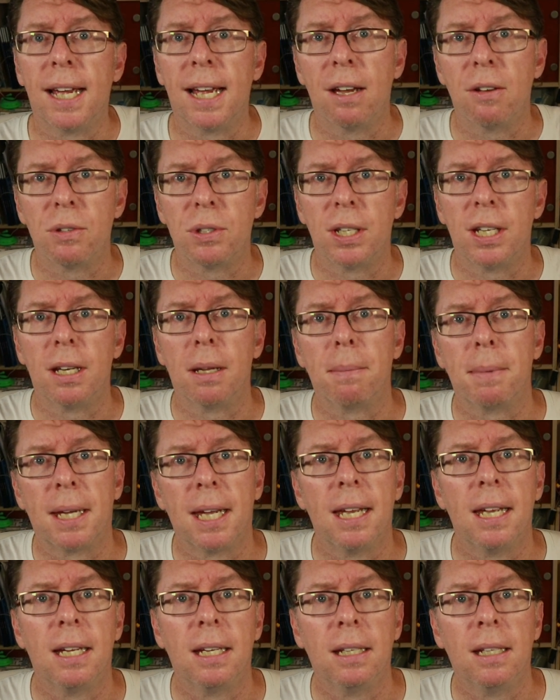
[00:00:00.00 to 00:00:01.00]
house and I'm
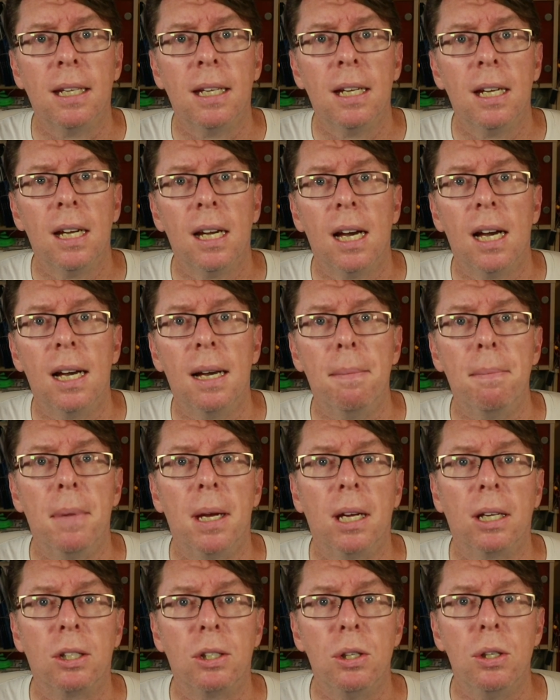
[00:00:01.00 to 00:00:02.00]
getting
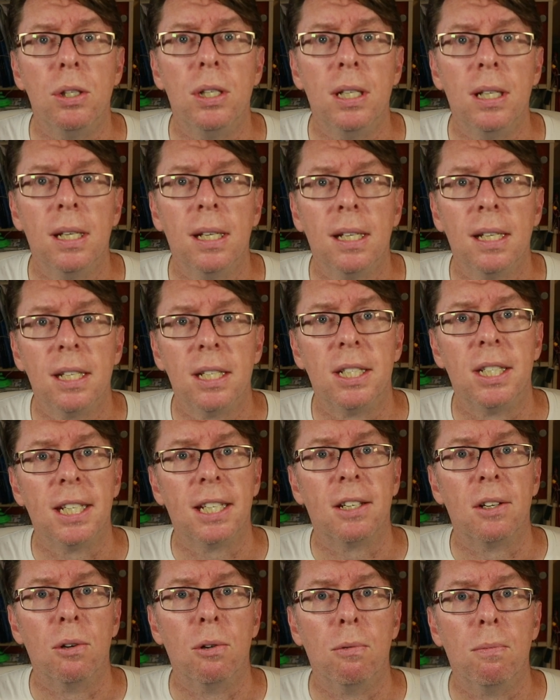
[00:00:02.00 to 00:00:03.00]
a good
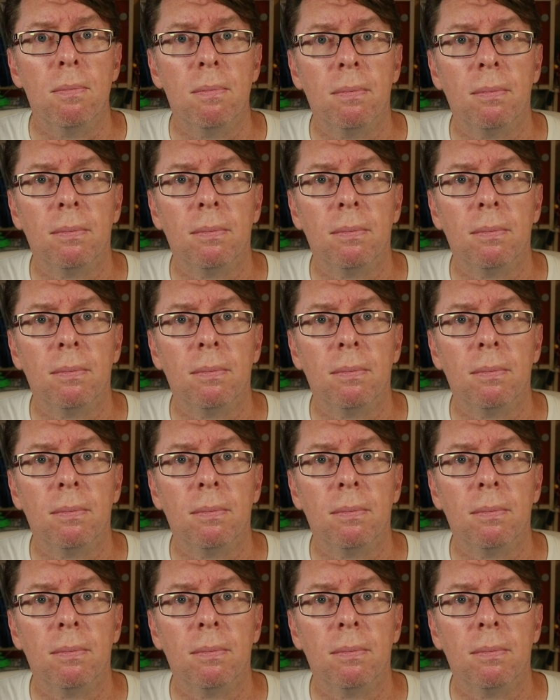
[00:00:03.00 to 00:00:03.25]
signal